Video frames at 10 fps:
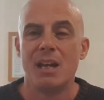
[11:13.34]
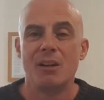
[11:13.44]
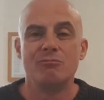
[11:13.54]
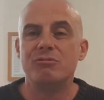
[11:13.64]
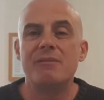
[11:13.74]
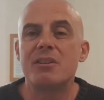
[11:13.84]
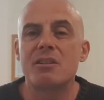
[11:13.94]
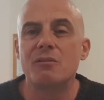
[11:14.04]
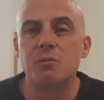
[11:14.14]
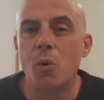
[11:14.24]
Rivers
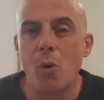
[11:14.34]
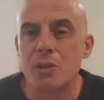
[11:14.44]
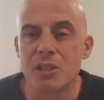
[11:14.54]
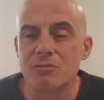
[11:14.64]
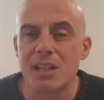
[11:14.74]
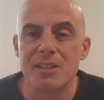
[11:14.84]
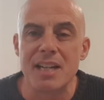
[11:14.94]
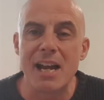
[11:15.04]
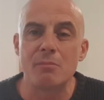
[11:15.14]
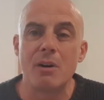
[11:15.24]
of water run
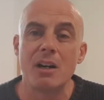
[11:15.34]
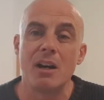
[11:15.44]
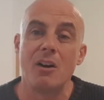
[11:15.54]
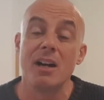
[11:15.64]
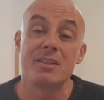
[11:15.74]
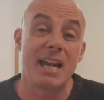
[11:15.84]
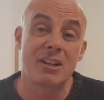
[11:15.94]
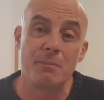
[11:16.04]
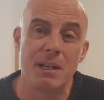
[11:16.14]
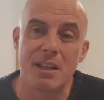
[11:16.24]
down my eyes. That
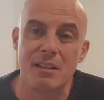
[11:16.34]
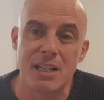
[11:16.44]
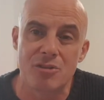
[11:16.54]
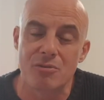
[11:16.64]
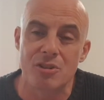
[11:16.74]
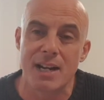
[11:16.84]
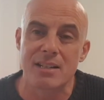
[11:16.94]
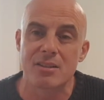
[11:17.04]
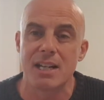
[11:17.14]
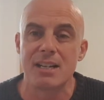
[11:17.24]
could be the literal
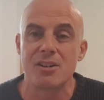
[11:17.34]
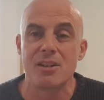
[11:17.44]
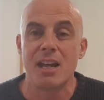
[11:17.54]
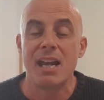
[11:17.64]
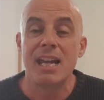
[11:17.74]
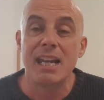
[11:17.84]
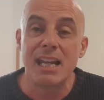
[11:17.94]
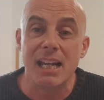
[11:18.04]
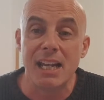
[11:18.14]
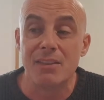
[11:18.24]
translation
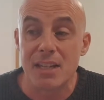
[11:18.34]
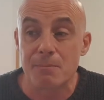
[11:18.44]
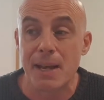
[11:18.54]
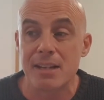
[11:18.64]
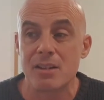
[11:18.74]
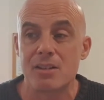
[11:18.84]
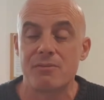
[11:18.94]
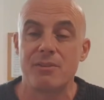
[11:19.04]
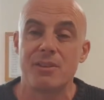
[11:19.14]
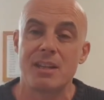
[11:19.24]
here in this passage
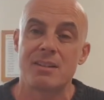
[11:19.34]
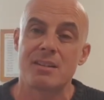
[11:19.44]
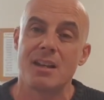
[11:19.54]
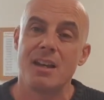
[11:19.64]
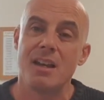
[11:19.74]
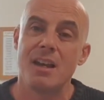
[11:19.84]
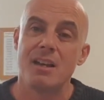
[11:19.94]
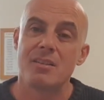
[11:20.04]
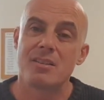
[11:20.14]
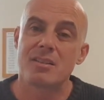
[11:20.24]
for this
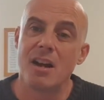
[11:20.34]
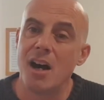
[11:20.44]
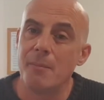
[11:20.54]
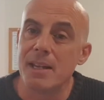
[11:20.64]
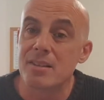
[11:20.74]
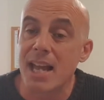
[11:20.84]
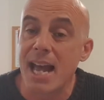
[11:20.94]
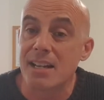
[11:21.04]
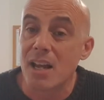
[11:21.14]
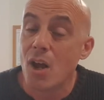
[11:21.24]
psalmist.
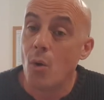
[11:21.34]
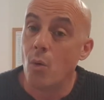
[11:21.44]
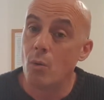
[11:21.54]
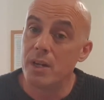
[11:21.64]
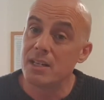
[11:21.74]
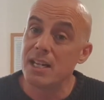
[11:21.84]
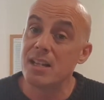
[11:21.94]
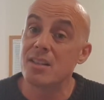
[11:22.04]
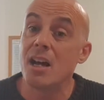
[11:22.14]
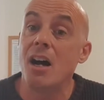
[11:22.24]
And what we need
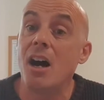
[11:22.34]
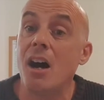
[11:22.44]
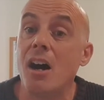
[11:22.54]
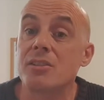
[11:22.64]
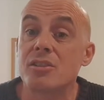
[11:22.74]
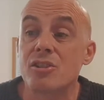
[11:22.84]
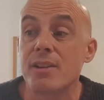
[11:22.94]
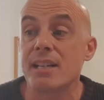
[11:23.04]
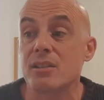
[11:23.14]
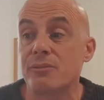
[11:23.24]
is the heart
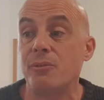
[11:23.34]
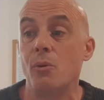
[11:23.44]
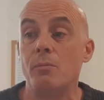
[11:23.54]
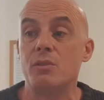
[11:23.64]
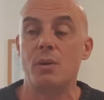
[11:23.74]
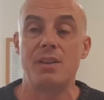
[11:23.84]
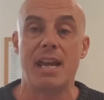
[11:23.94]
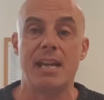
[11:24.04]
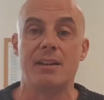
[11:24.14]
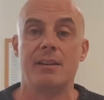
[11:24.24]
transformed
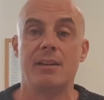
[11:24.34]
within,